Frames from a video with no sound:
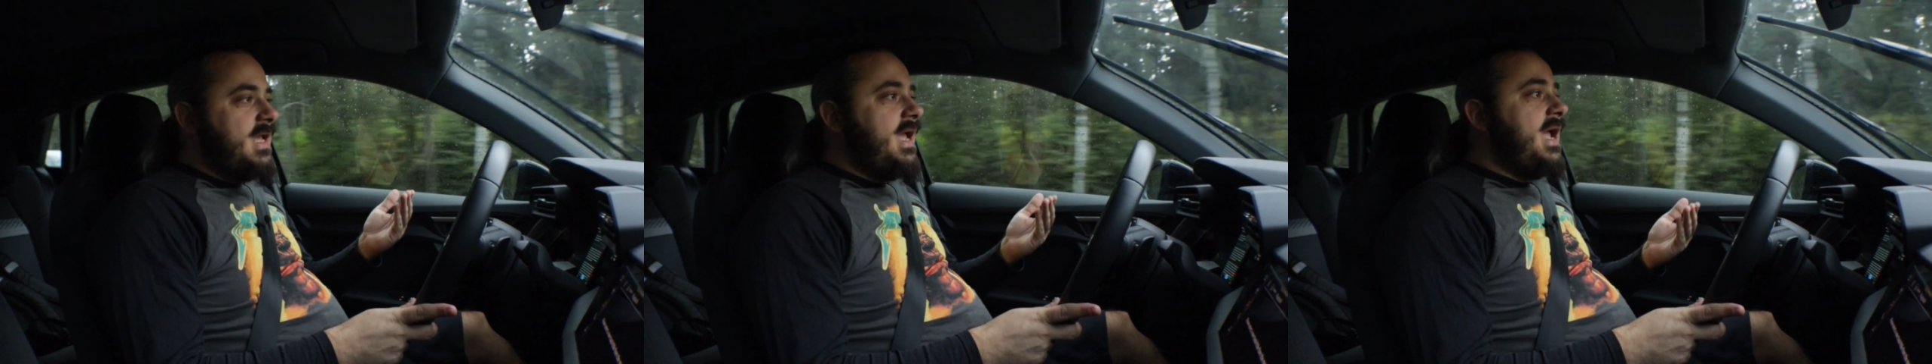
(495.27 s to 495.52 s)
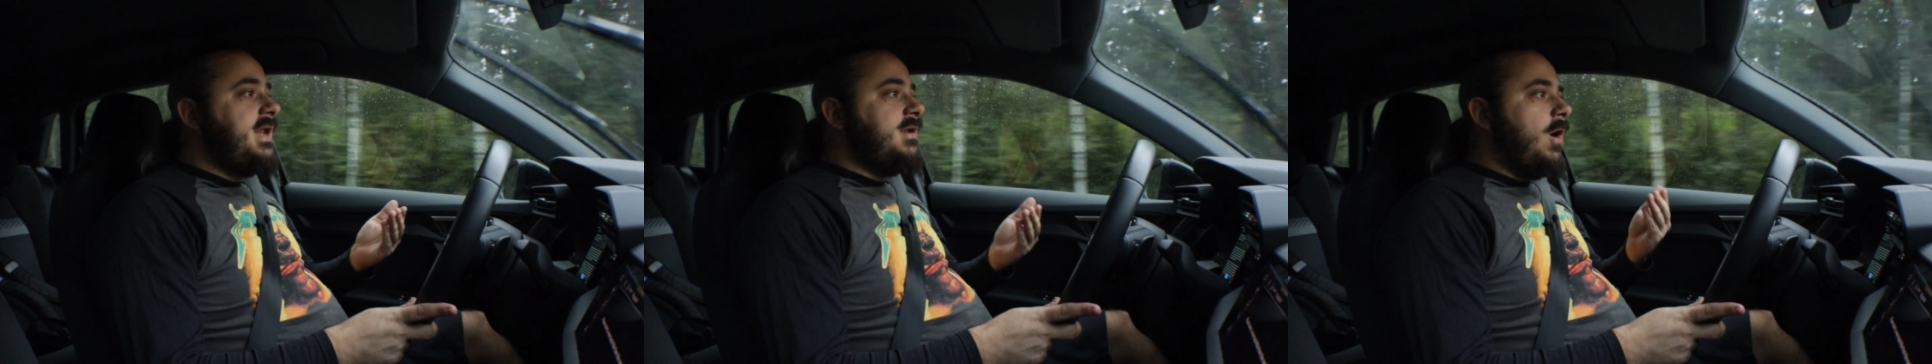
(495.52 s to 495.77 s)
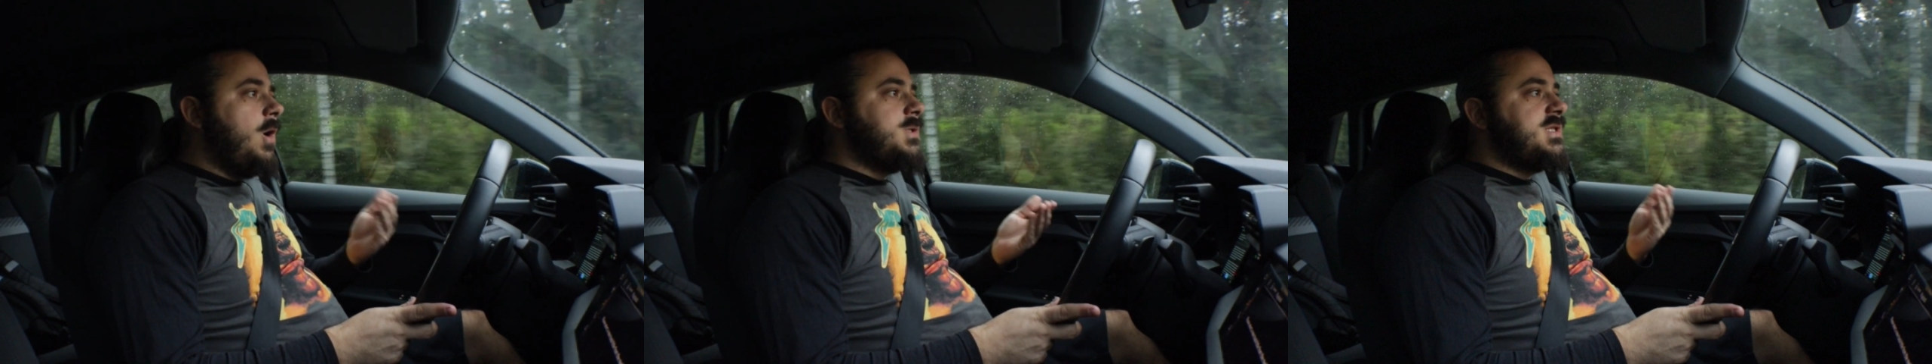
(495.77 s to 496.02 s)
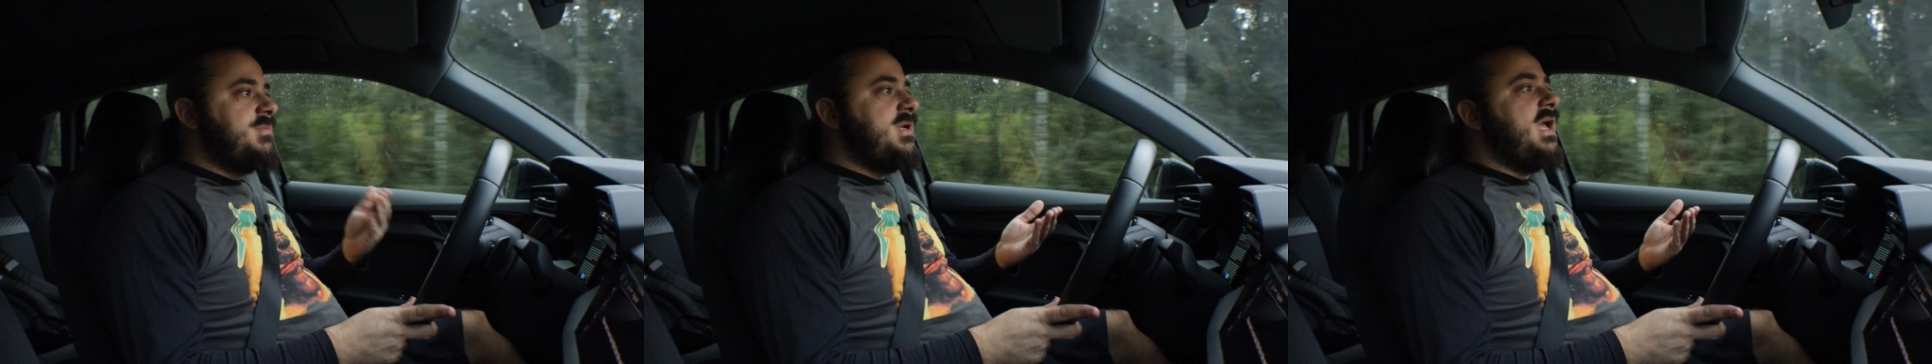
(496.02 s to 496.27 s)
And
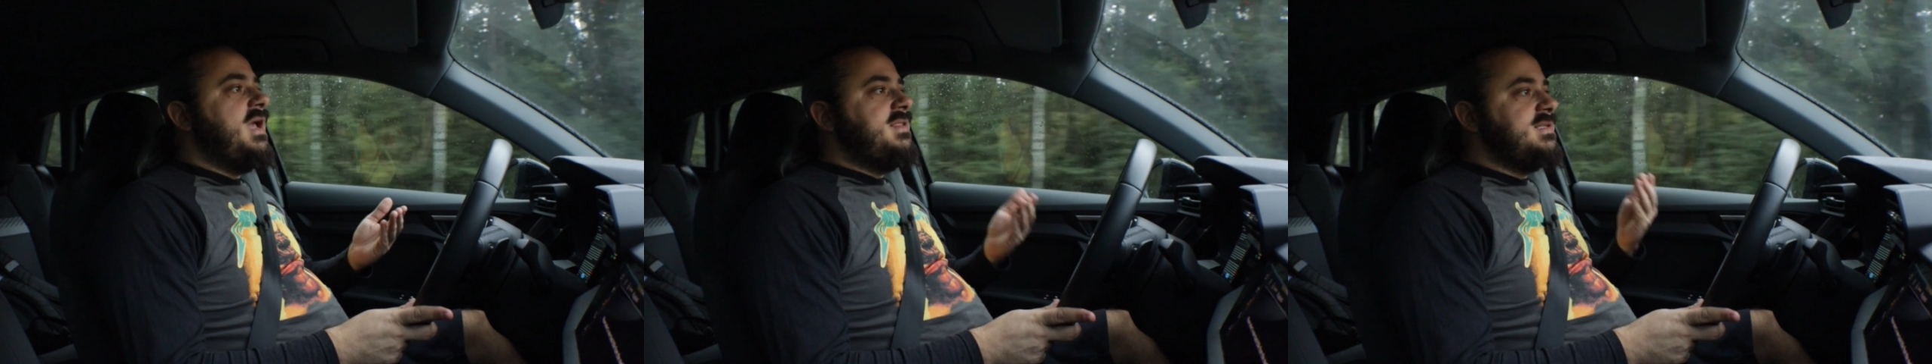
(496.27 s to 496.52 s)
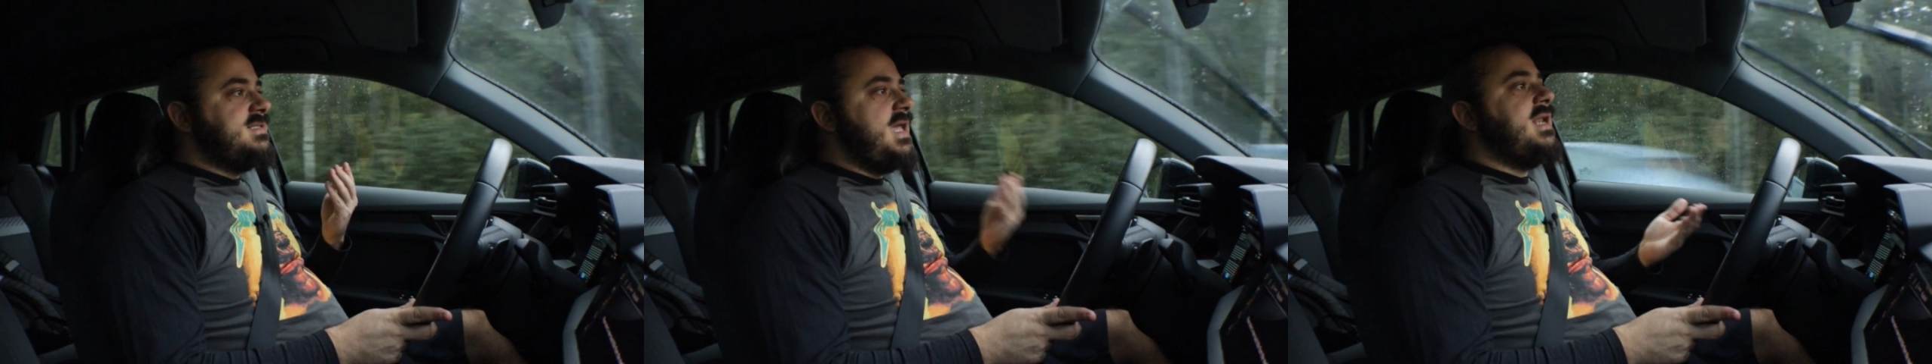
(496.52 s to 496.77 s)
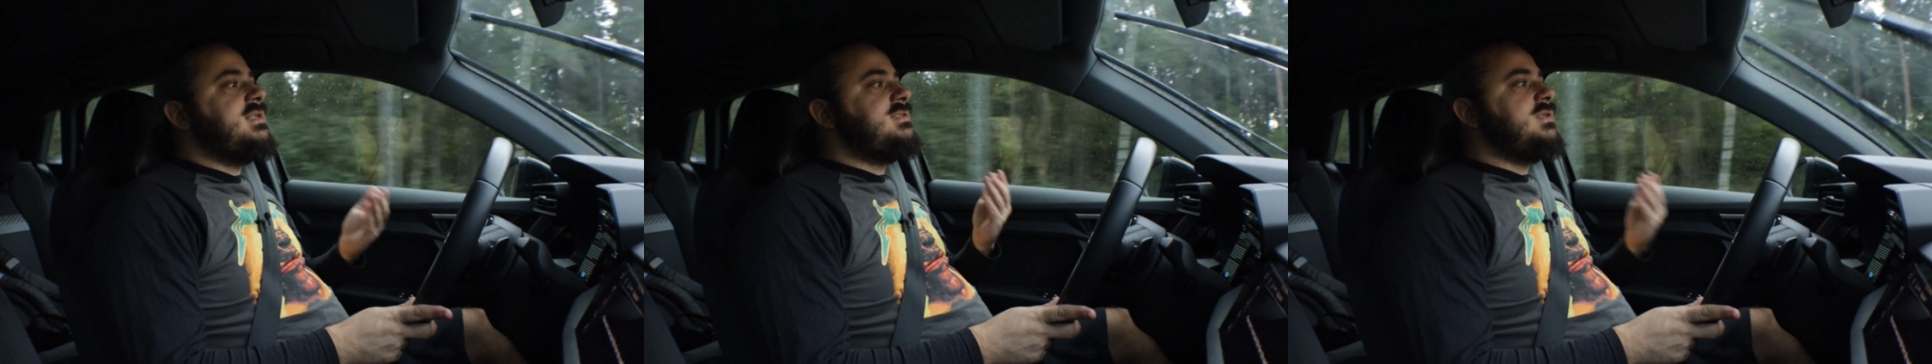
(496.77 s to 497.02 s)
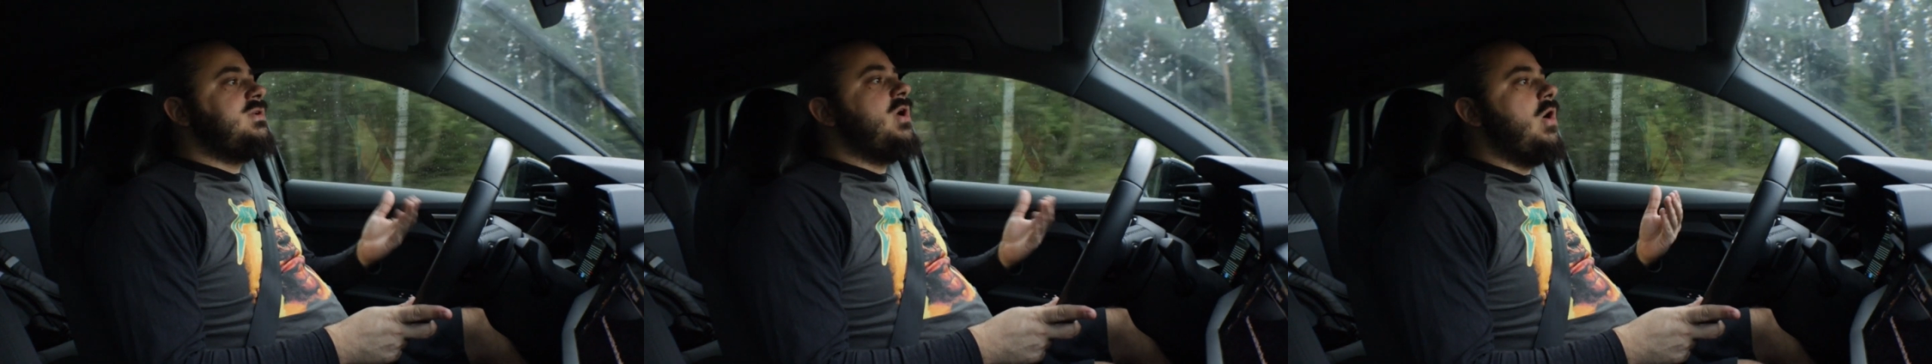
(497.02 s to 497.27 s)
ultimately, I decided
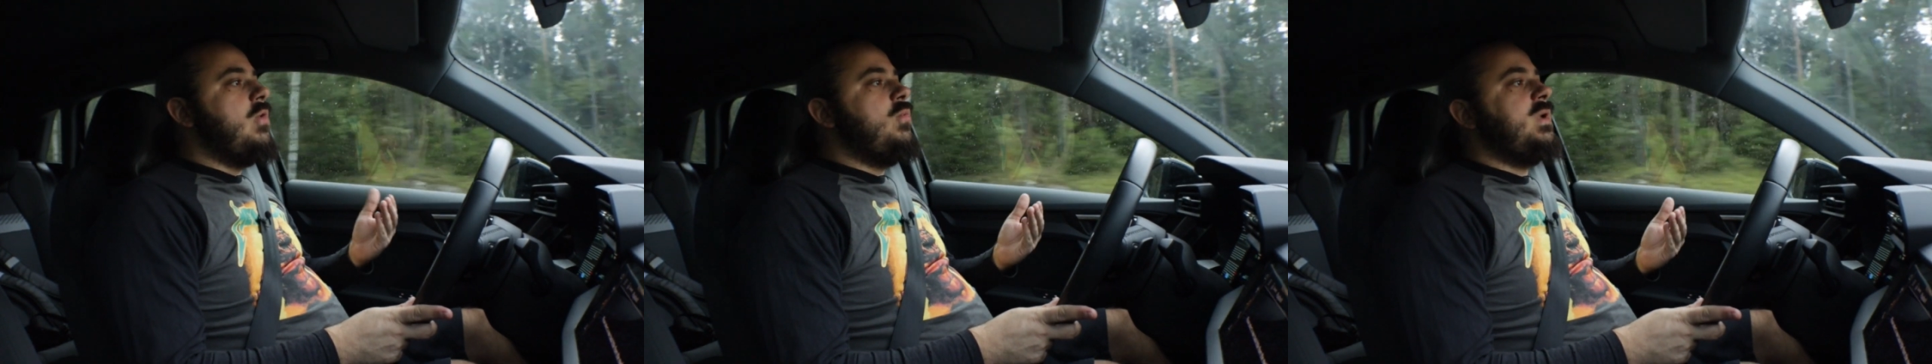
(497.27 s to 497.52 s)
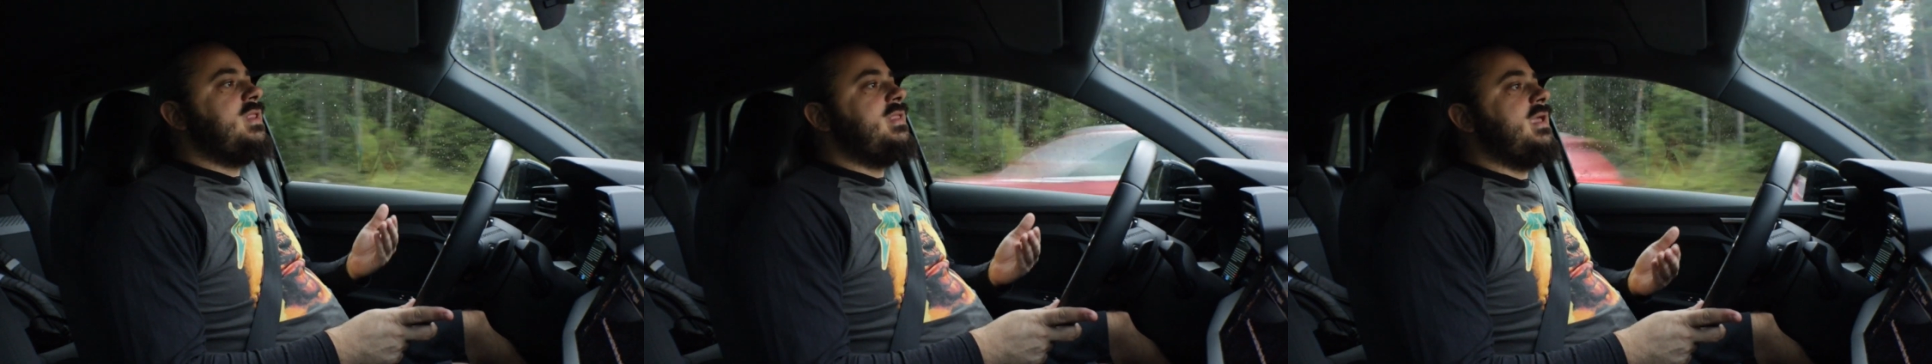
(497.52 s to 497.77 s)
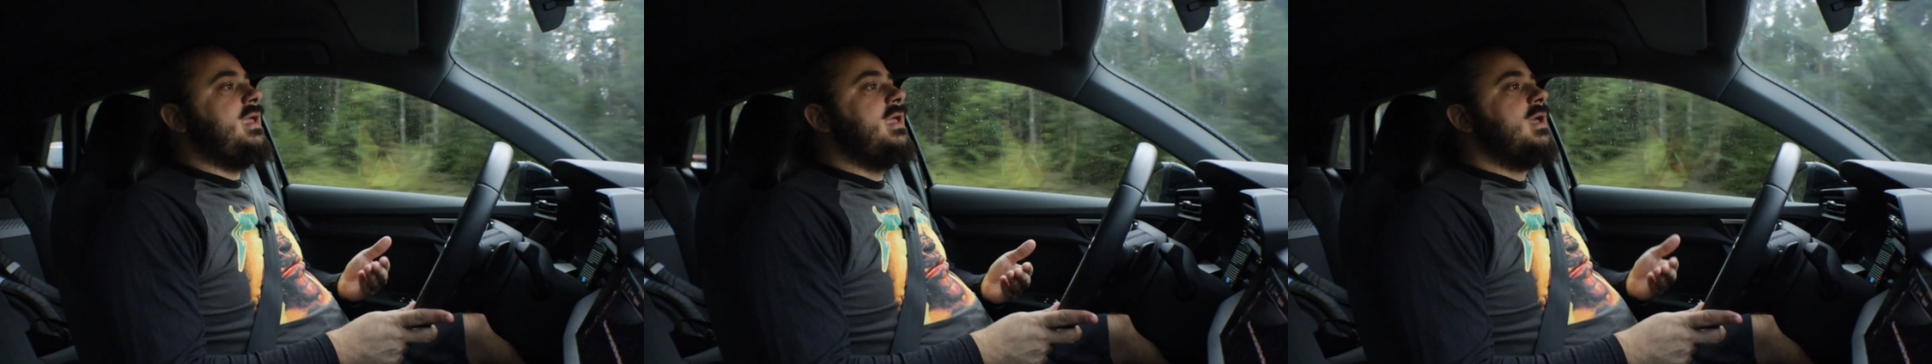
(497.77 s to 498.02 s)
to go with the